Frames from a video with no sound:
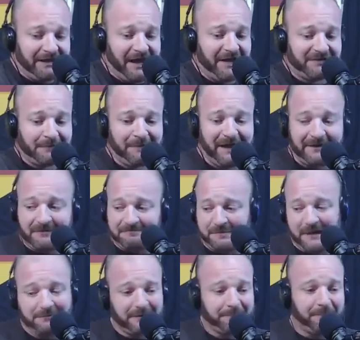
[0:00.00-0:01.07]
as a matter of
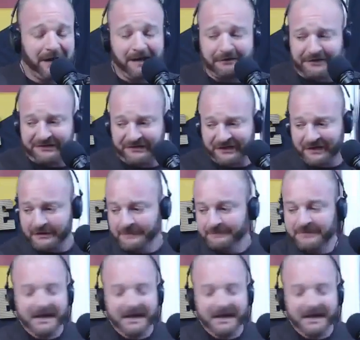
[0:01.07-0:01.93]
public policy